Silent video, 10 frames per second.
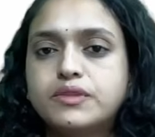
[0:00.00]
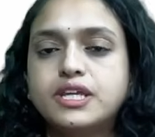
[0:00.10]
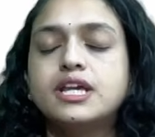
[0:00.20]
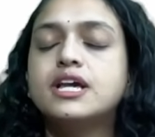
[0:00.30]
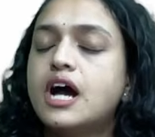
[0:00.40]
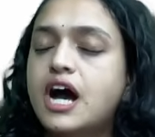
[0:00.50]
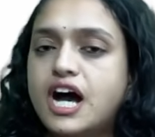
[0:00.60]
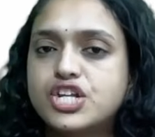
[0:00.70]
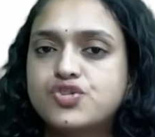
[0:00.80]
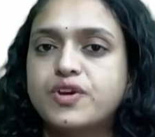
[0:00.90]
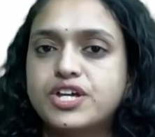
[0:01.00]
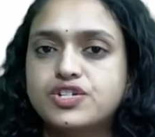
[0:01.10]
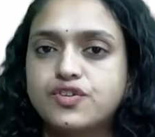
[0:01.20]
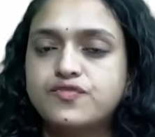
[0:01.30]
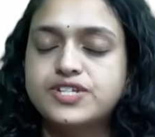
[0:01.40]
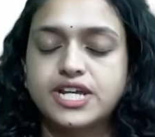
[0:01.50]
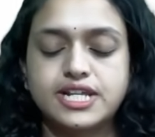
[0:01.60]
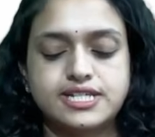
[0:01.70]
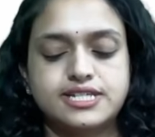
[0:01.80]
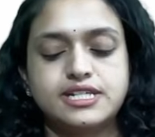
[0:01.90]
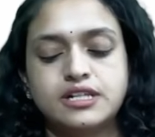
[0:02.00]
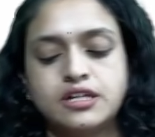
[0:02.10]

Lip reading: the arch wires of stainless steel.